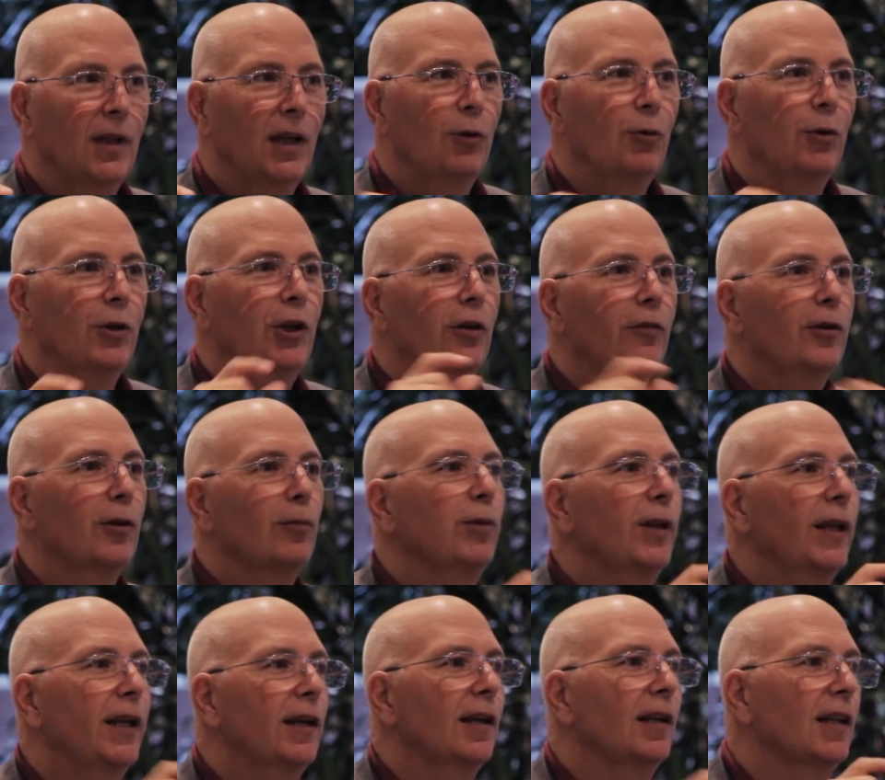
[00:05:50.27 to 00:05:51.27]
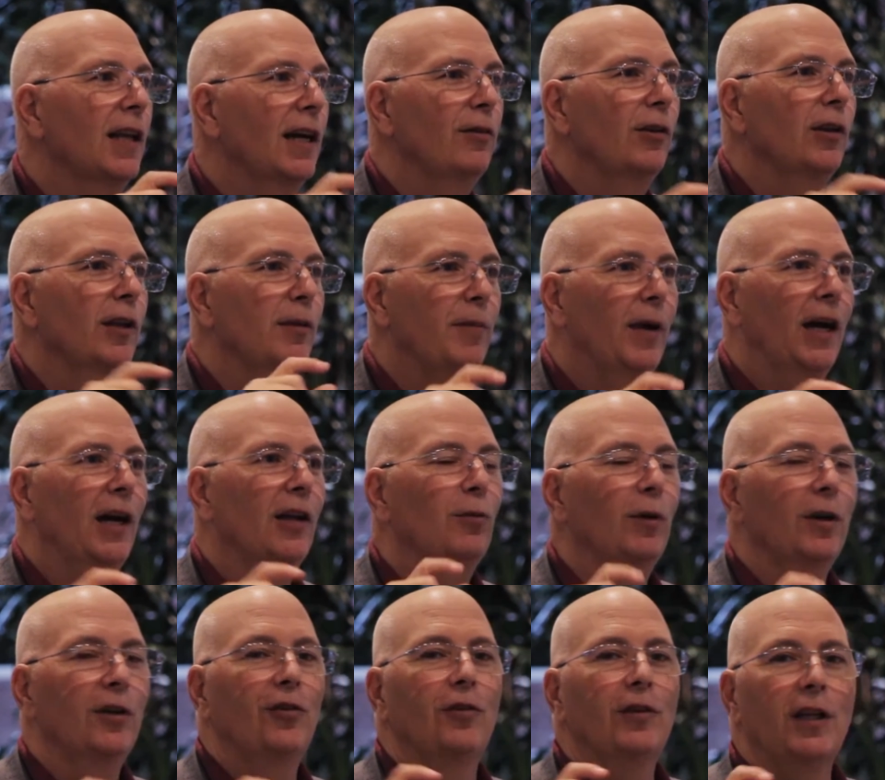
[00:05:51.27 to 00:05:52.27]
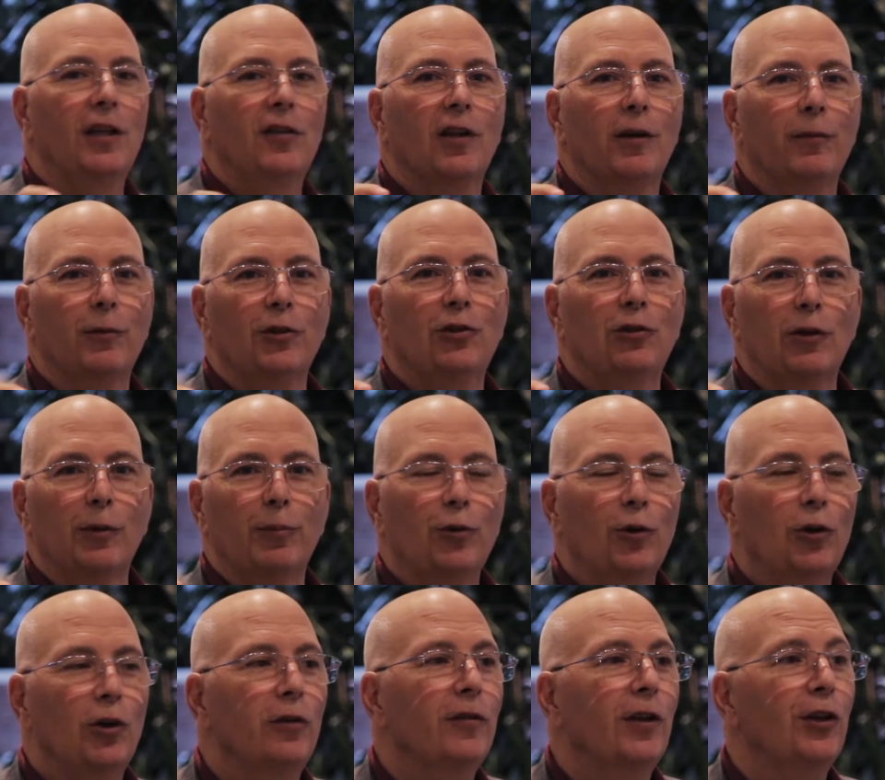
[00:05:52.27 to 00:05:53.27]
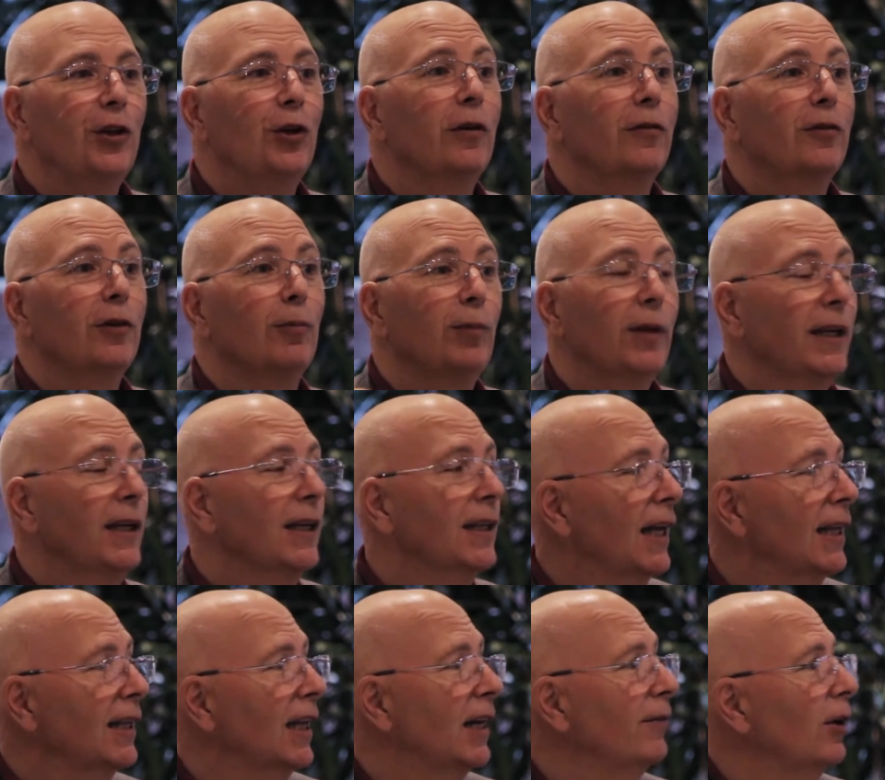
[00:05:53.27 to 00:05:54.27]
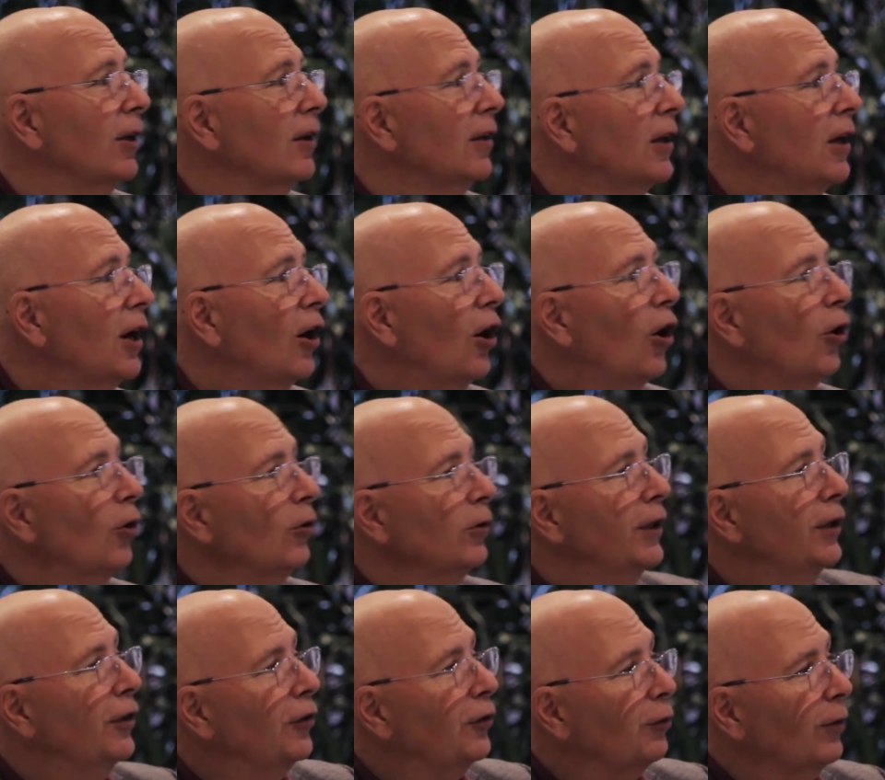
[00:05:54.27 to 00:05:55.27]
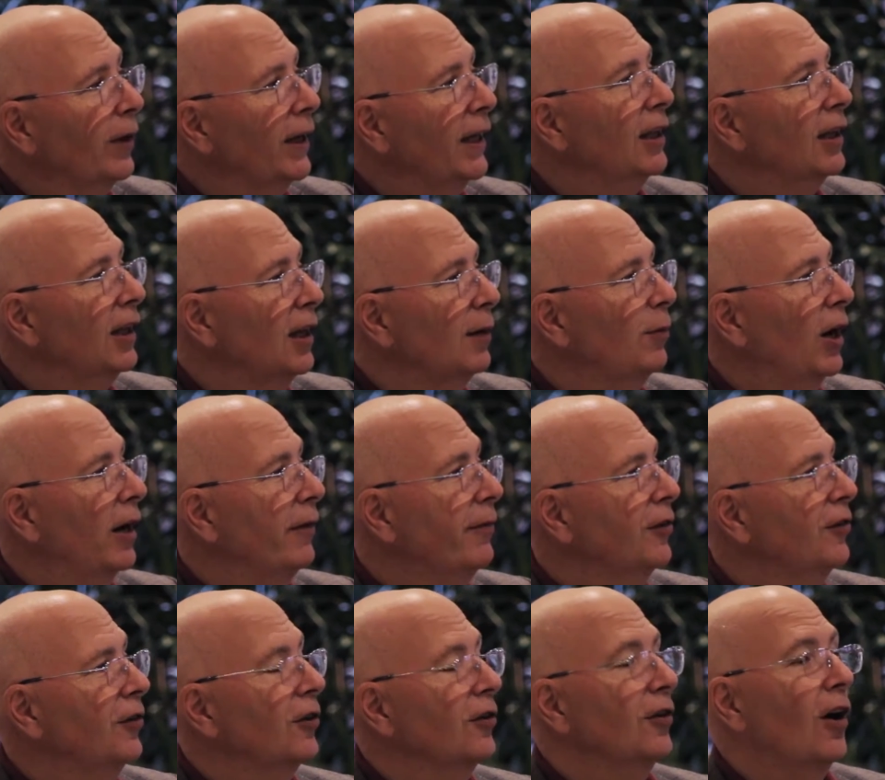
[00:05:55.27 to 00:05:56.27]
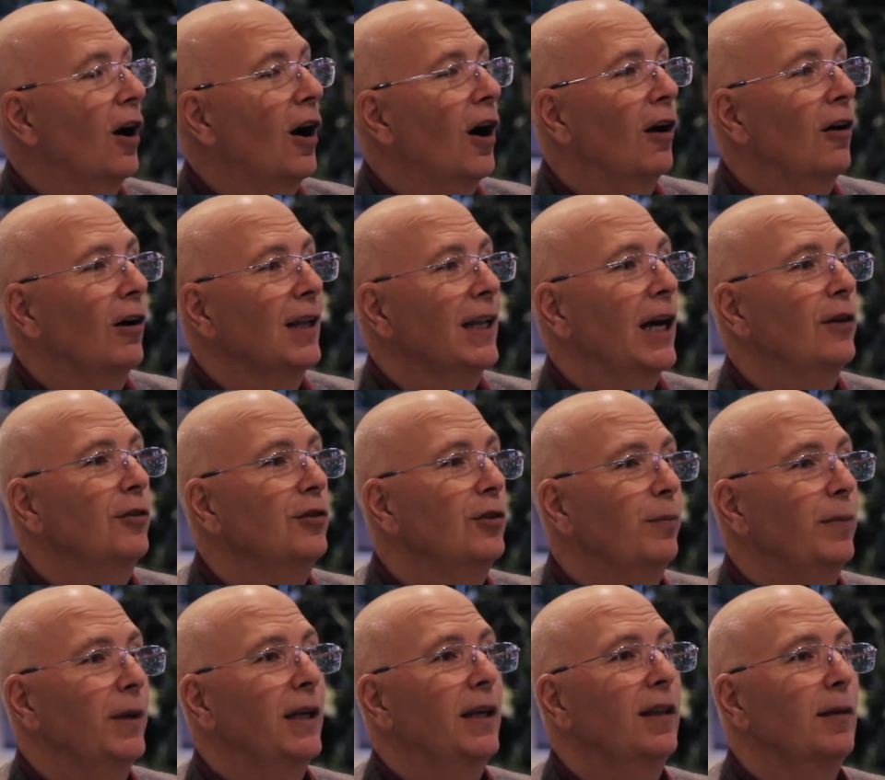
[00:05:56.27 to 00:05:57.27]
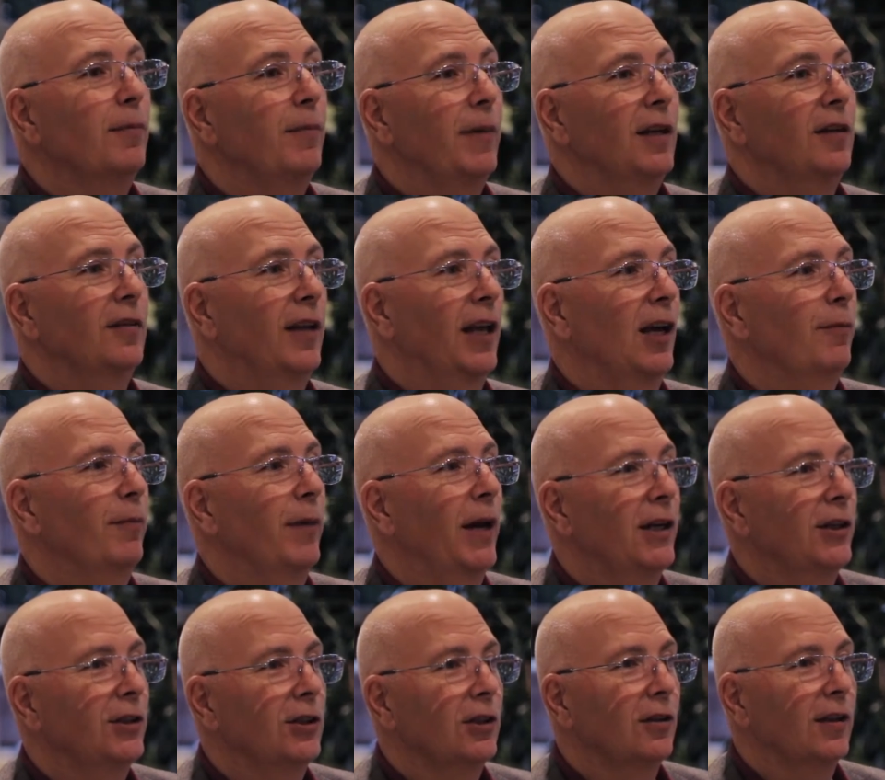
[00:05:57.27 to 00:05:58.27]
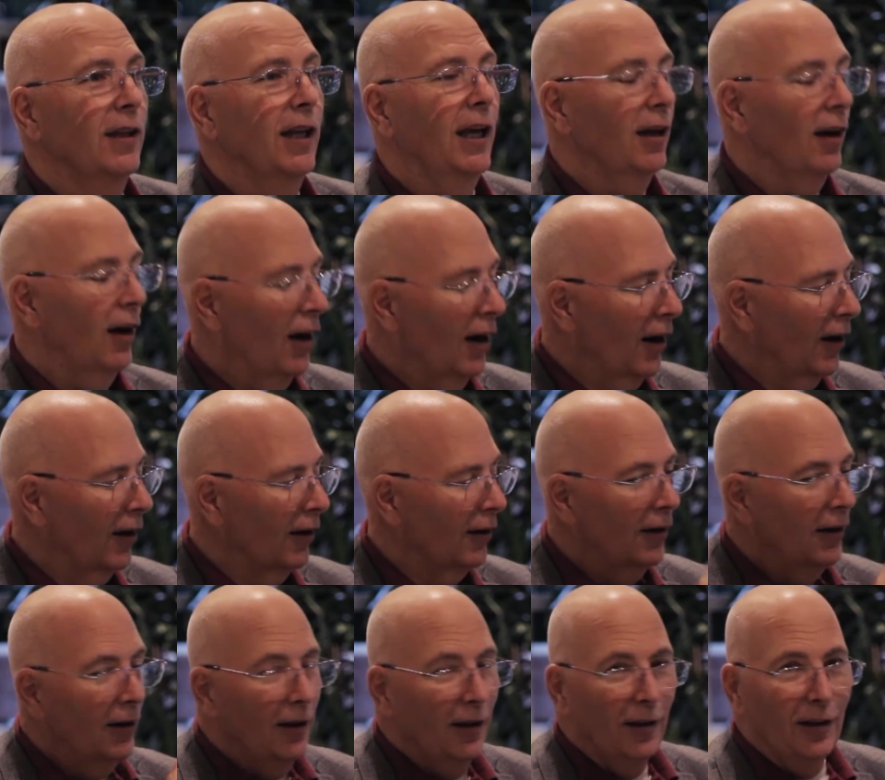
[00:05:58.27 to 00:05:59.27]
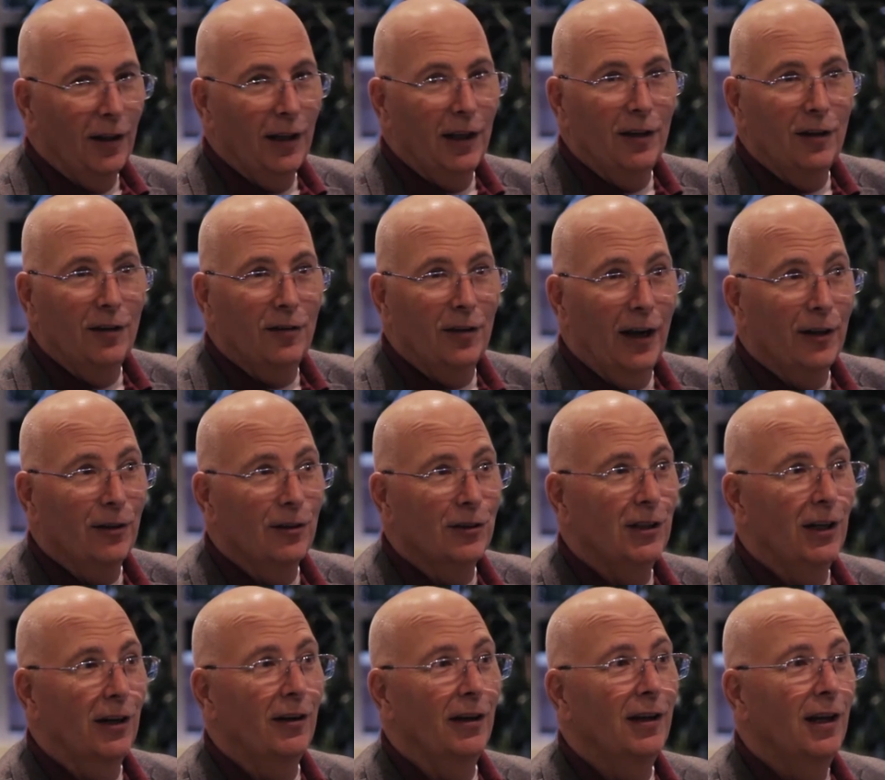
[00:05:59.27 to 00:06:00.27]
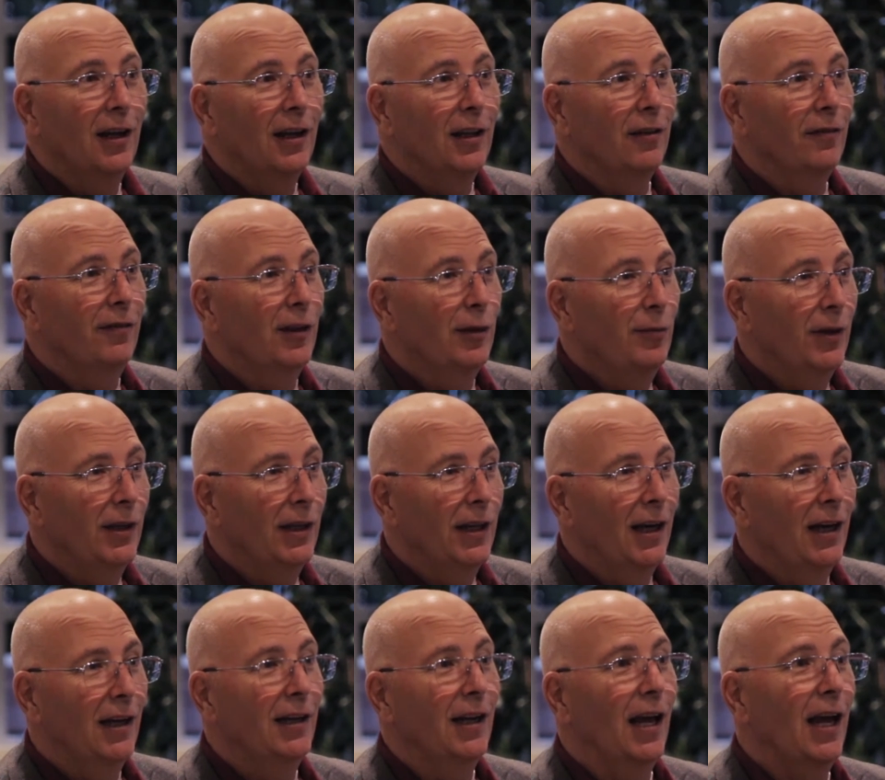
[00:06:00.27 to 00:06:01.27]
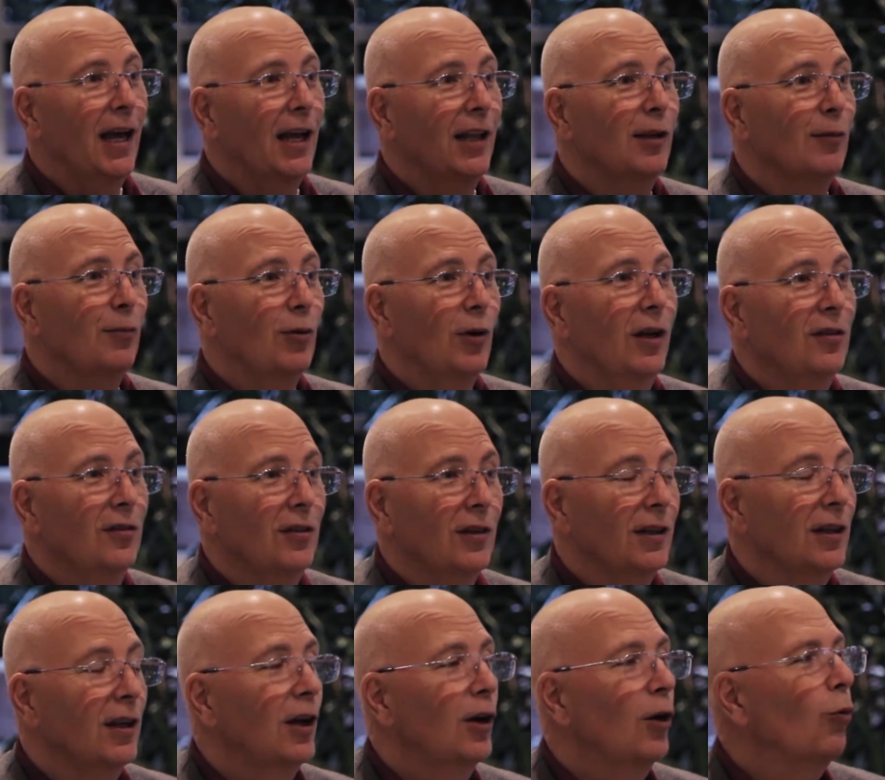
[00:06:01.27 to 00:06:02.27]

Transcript: When you've completed a level in Pathways, you need someone to approve that you have completed that level. Only 3 club officers are allowed to be the Base Camp Manager. They are the Secretary, the VP Ed, and the President.